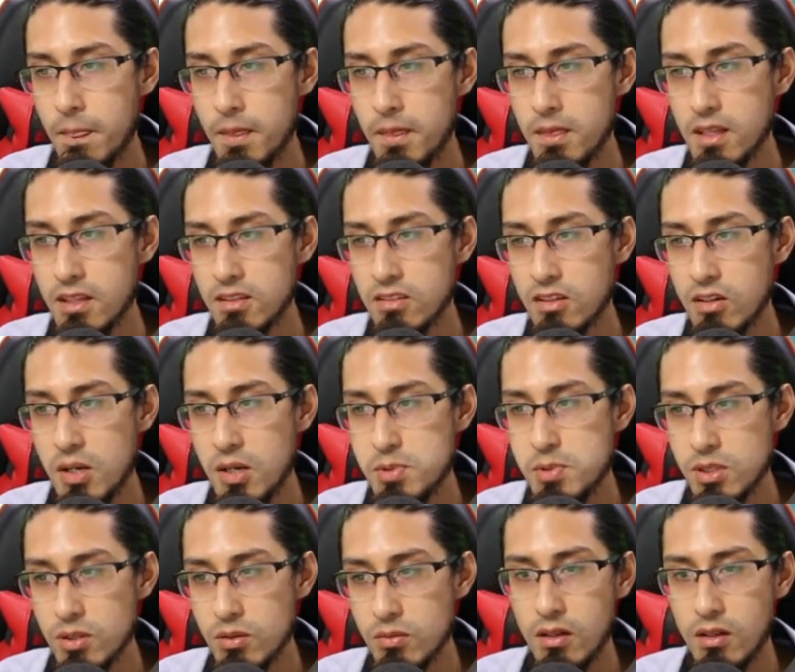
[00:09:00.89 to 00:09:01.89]

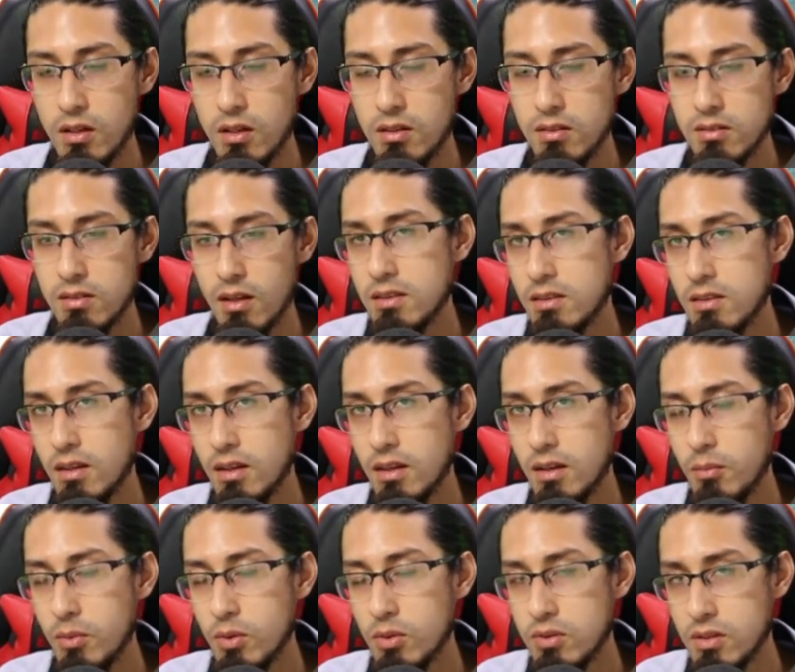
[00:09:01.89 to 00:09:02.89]
description is a
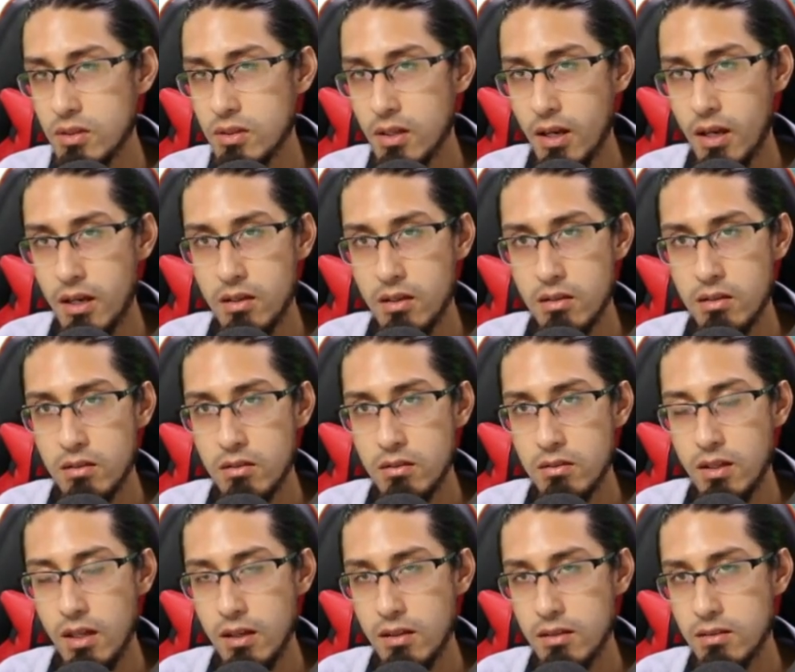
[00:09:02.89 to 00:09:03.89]
multi-line
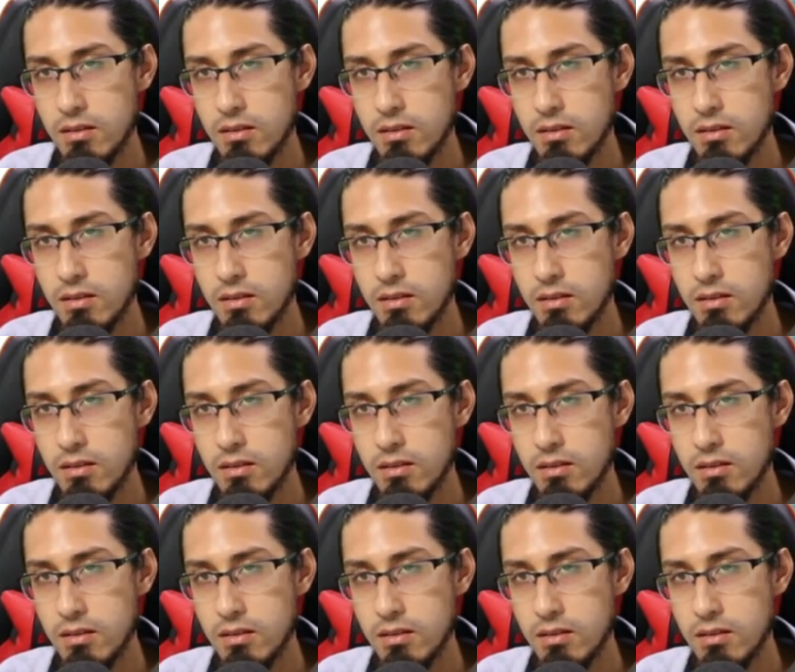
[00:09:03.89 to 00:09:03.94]
text